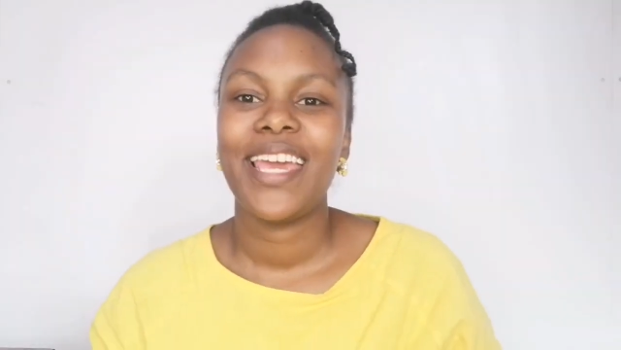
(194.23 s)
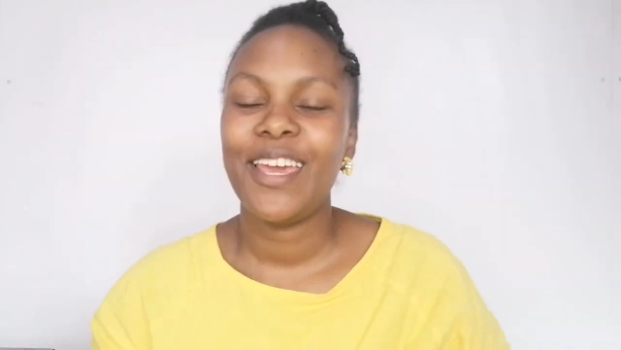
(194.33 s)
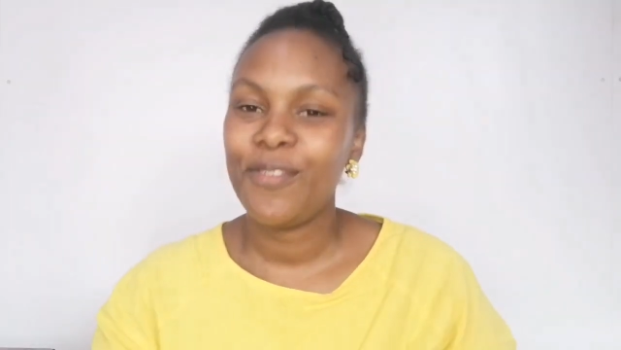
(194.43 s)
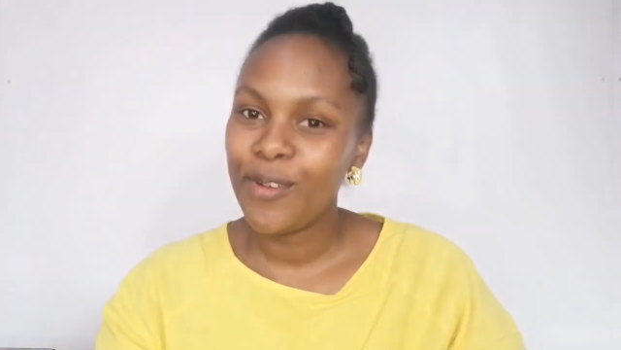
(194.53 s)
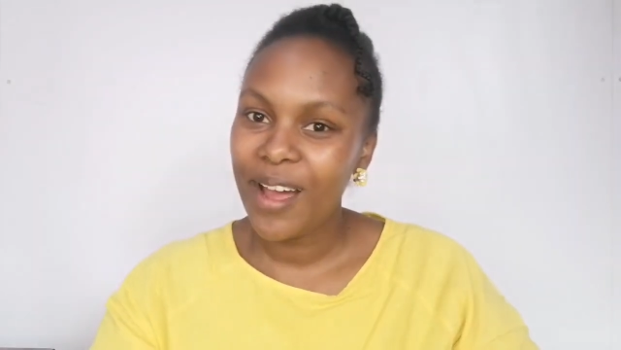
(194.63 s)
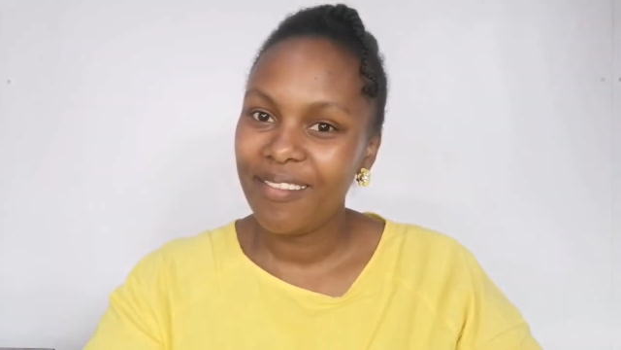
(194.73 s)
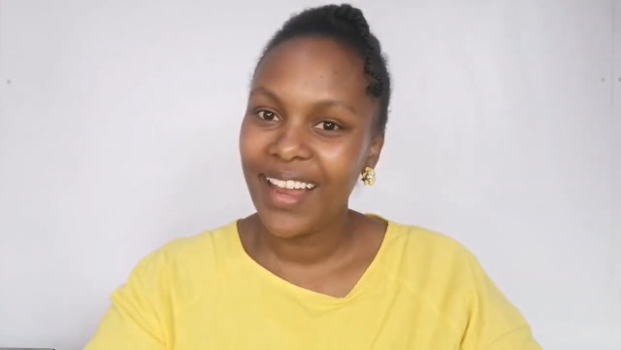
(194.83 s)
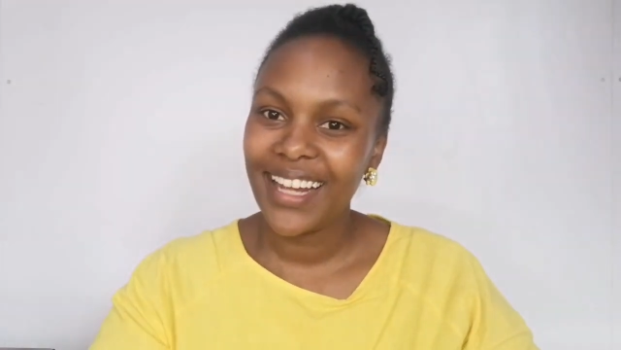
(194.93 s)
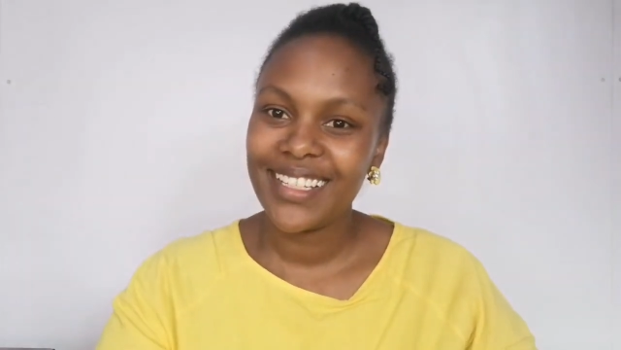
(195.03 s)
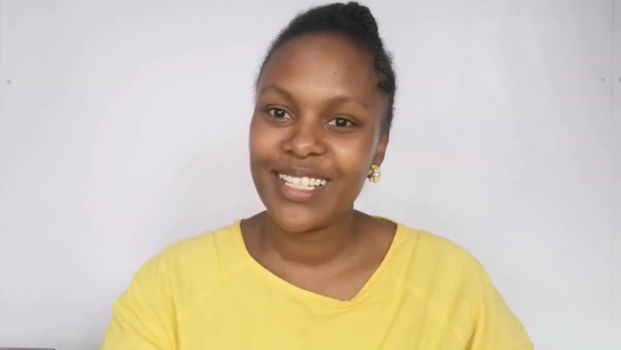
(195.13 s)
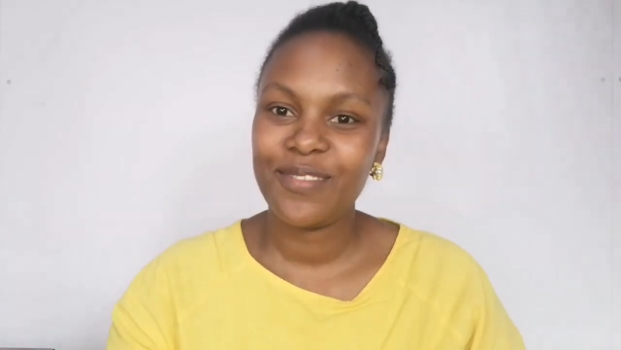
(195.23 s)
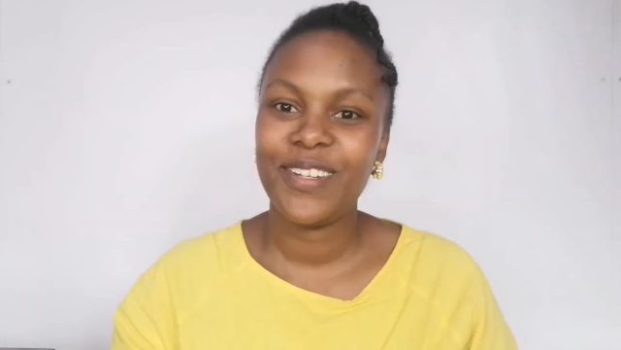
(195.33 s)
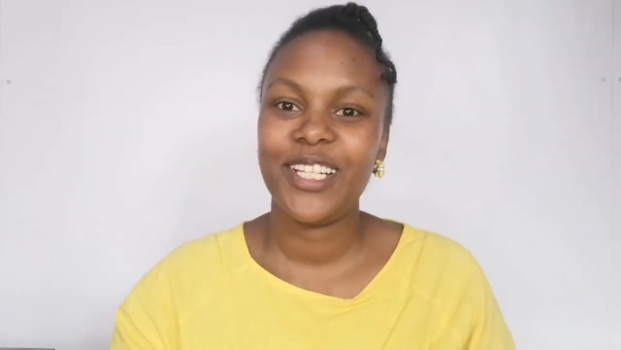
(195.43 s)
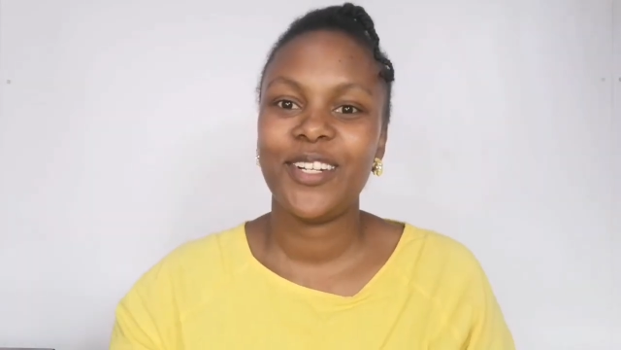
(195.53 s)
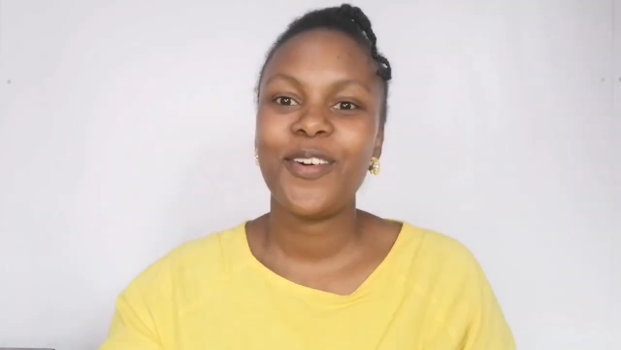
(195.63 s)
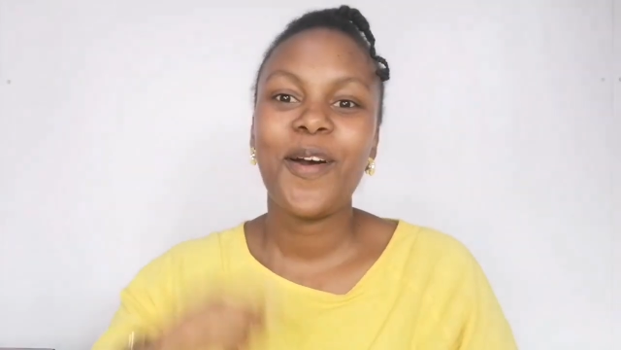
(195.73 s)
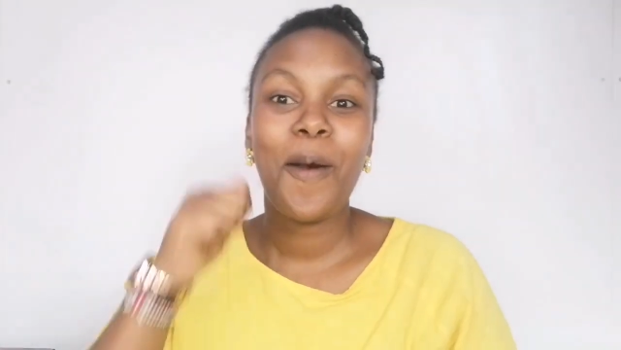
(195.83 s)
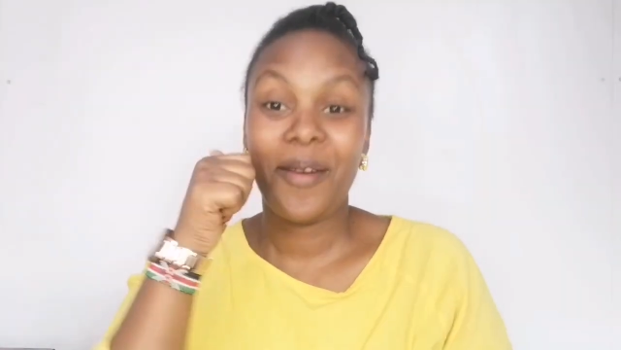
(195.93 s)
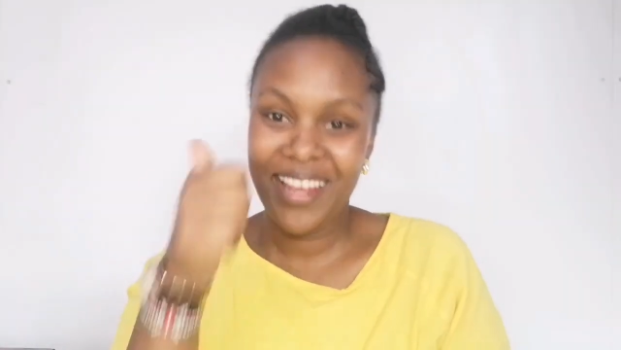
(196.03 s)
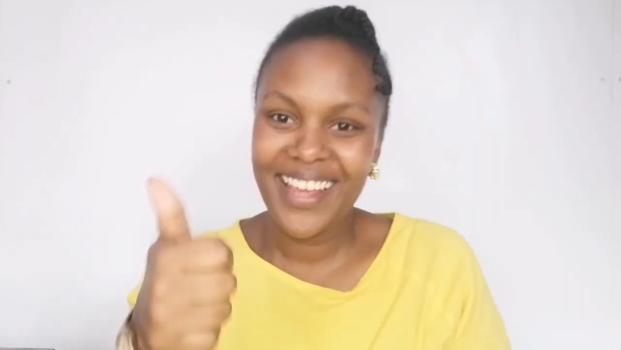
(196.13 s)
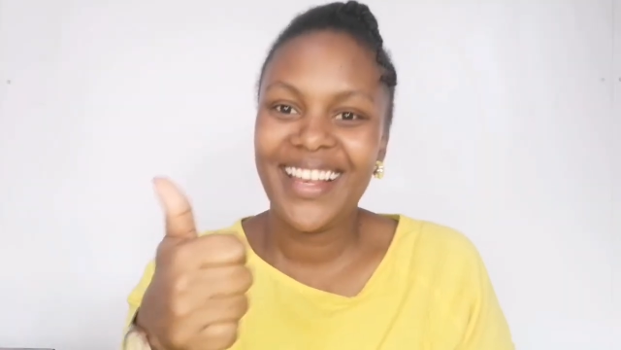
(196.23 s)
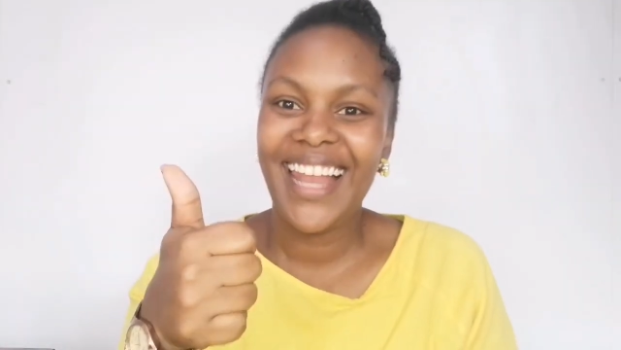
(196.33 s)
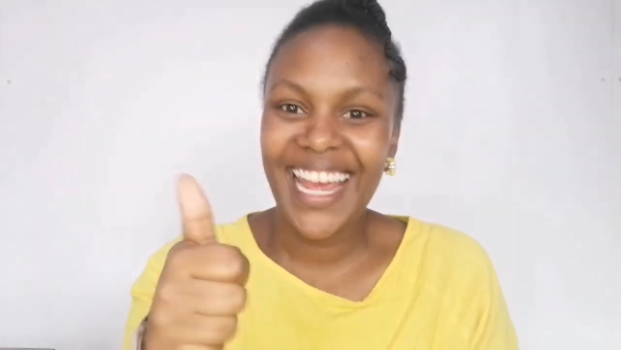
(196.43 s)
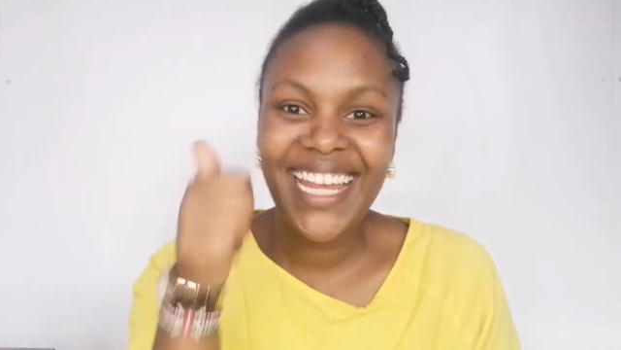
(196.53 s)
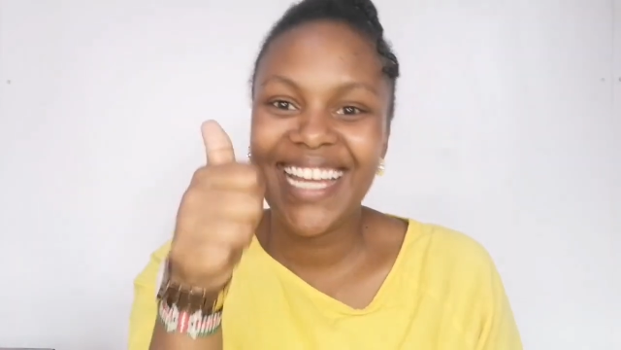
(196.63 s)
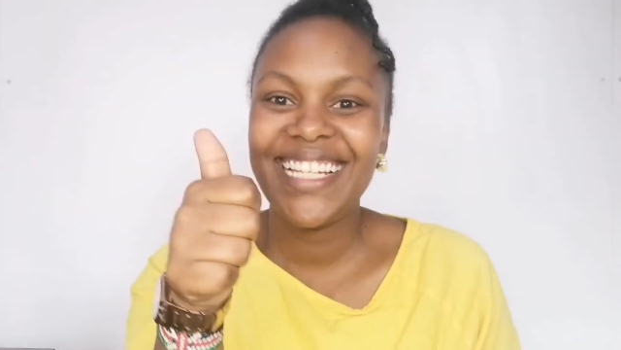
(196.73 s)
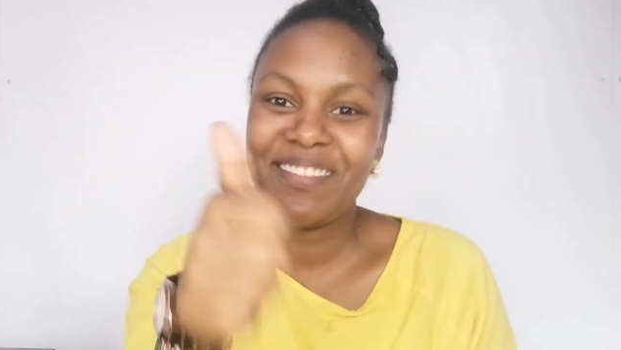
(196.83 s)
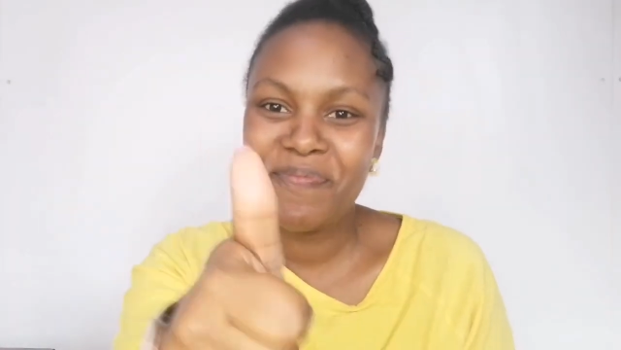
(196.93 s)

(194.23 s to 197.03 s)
If you have liked this video, like it,